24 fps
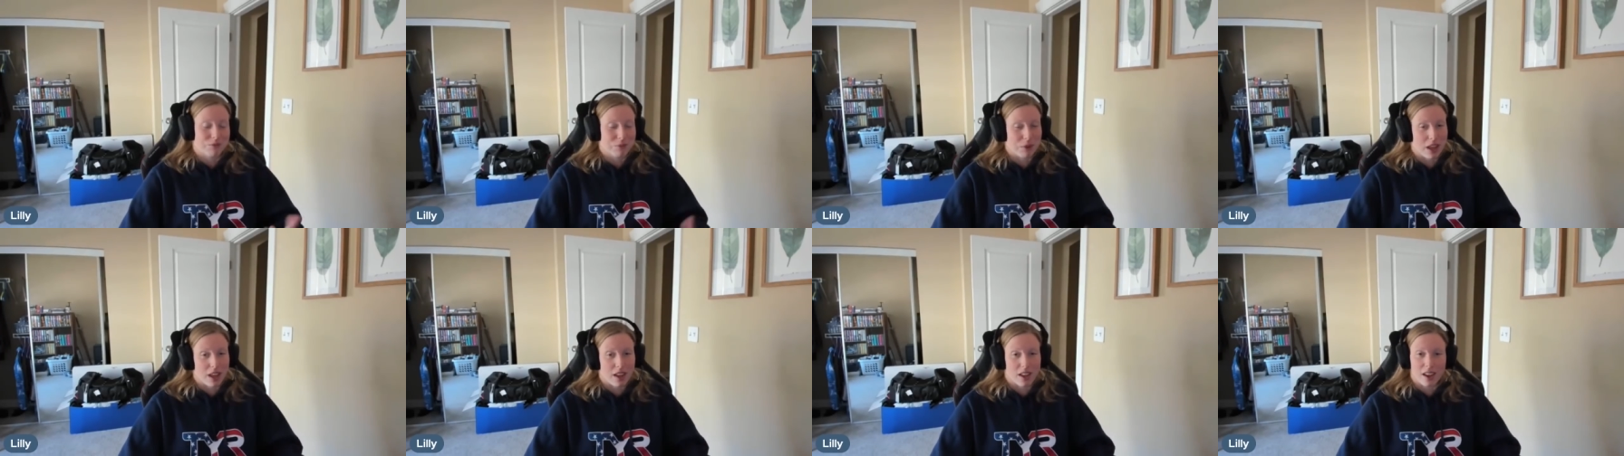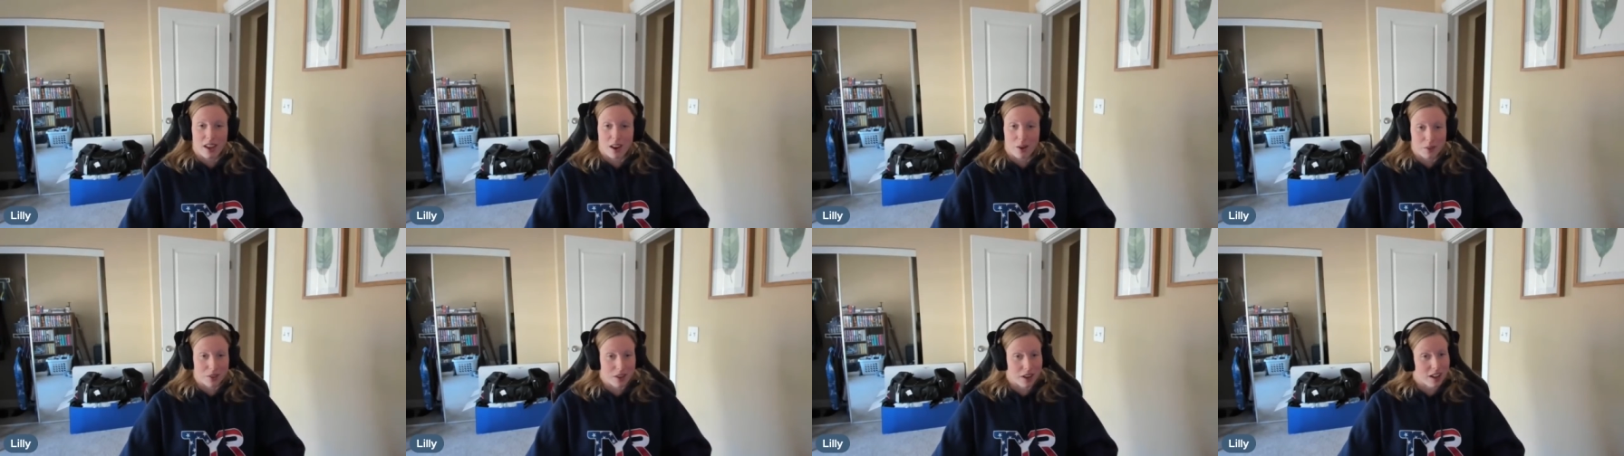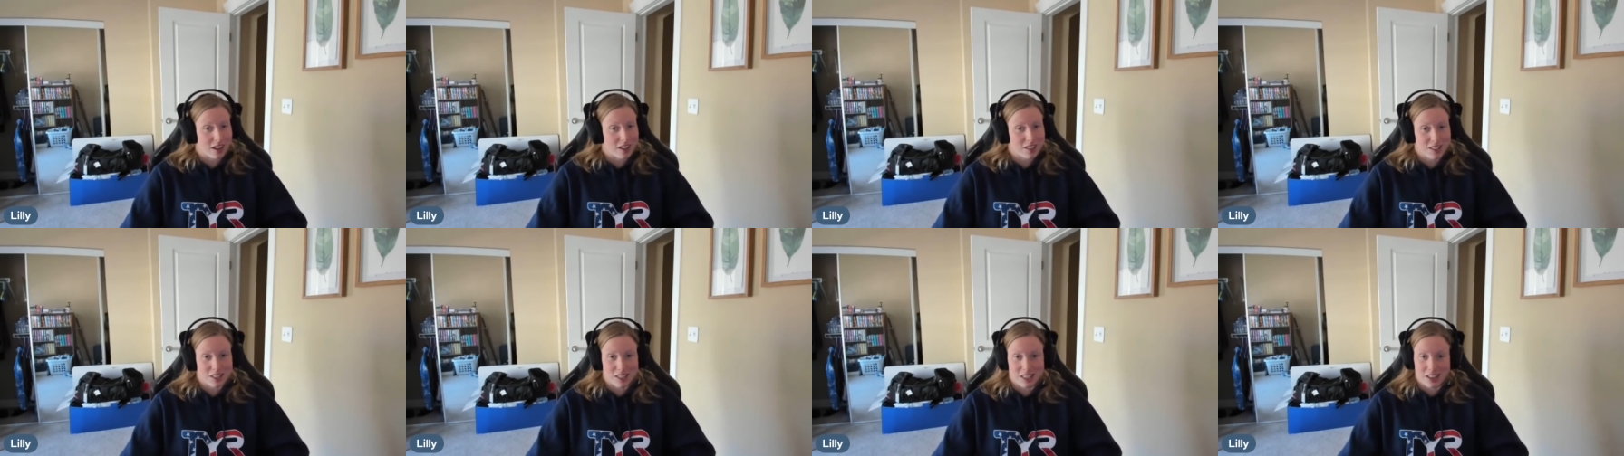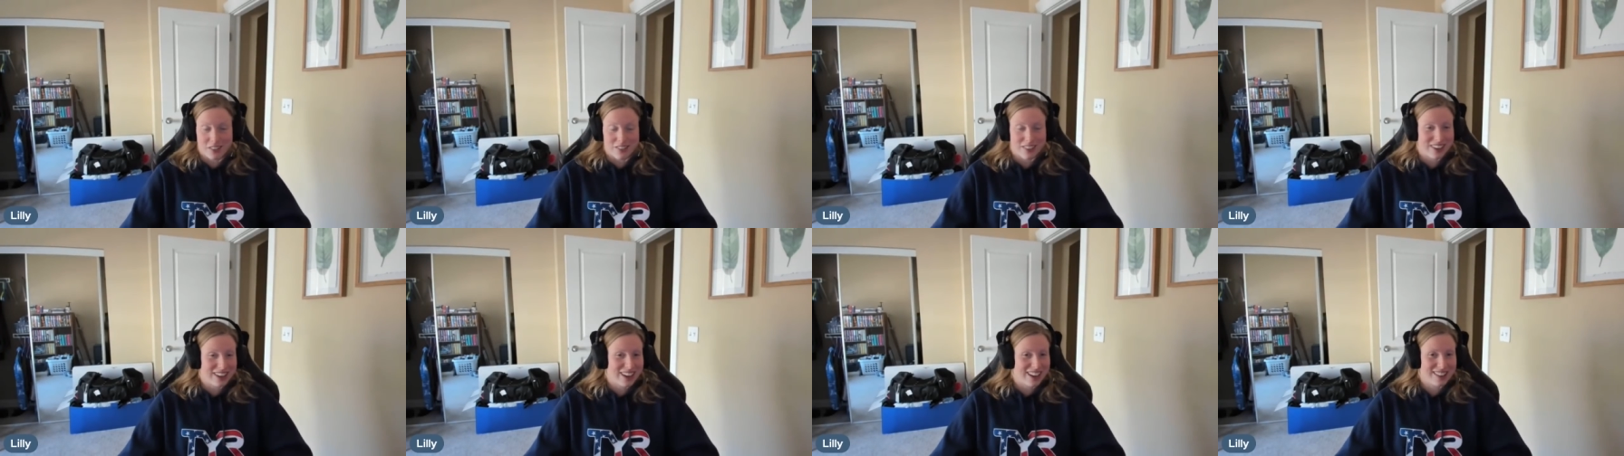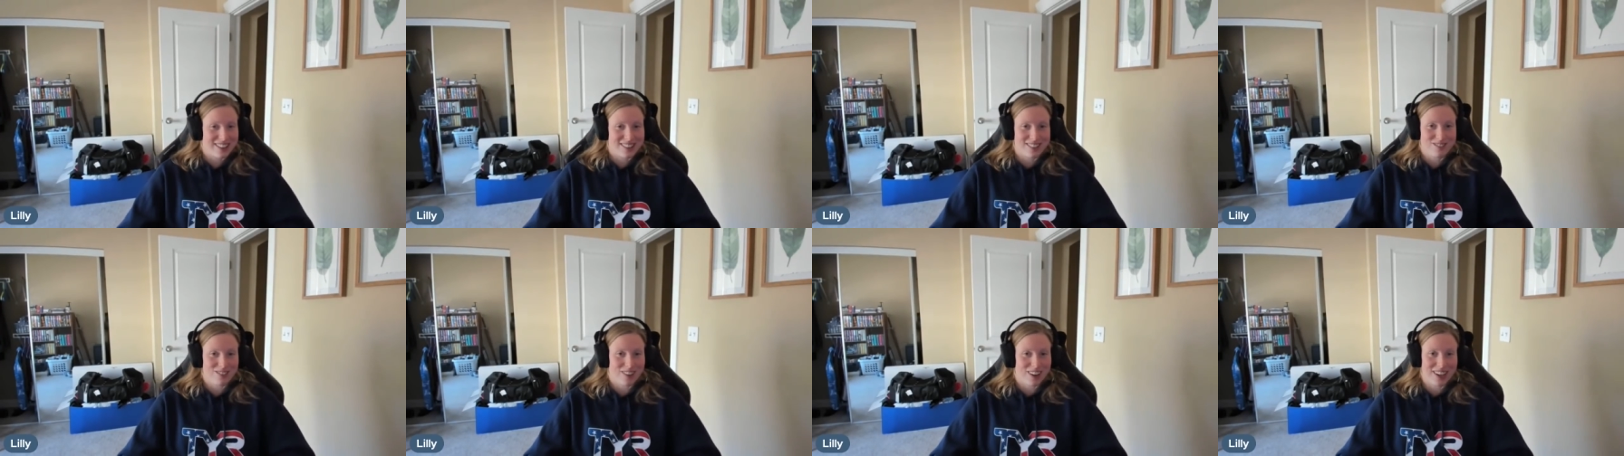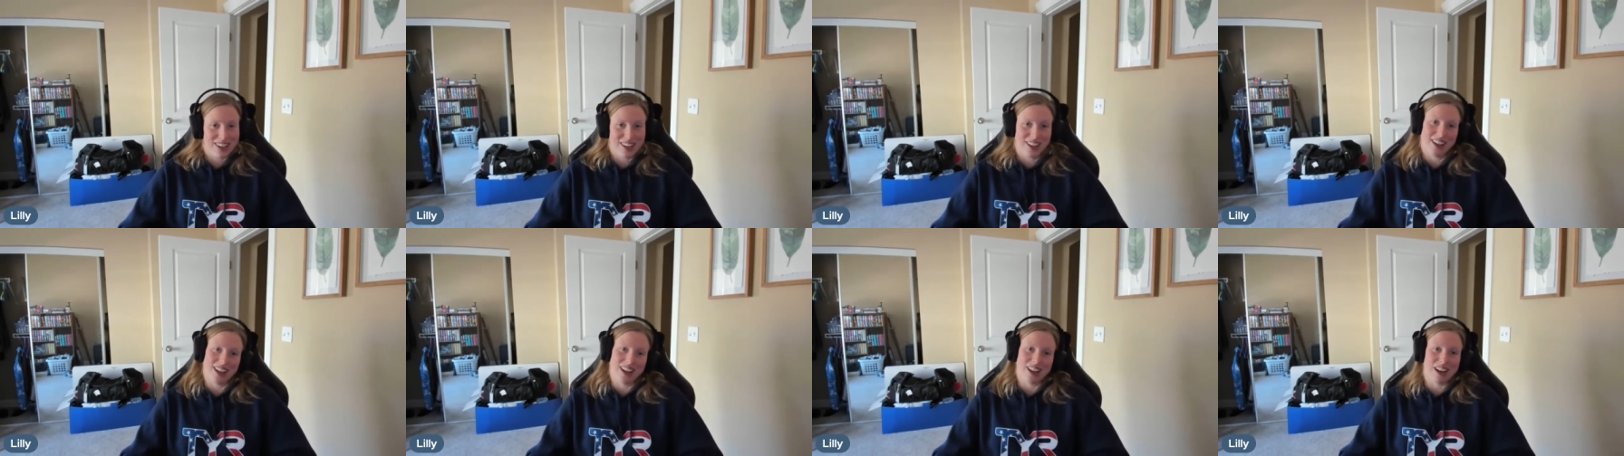hanging out with college kids every day, then why
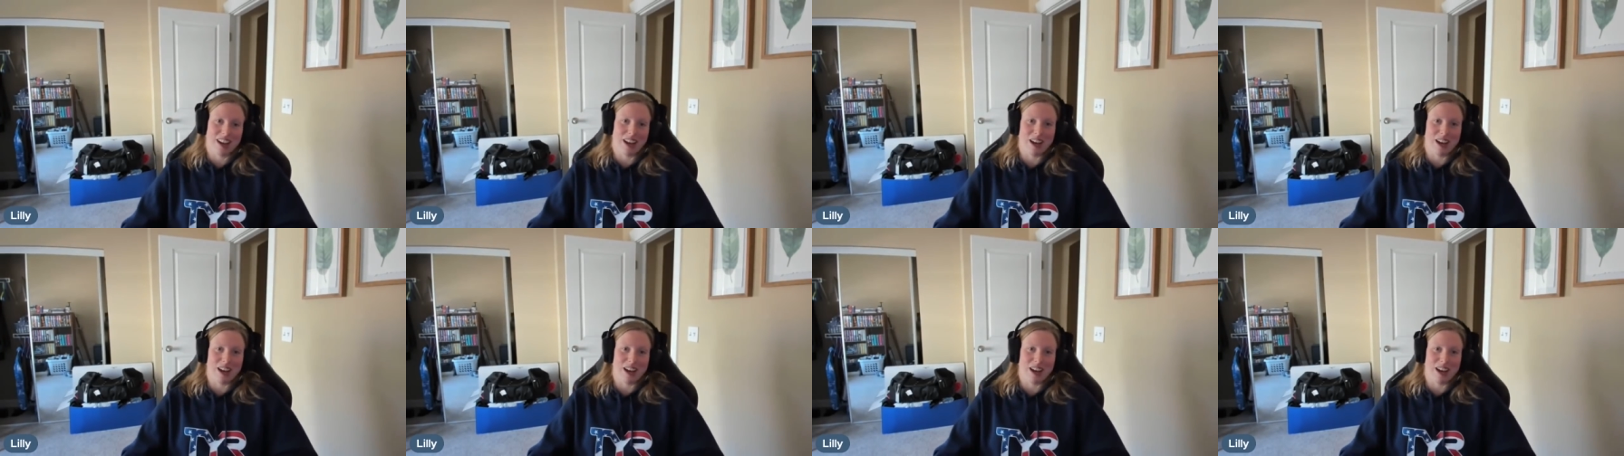not?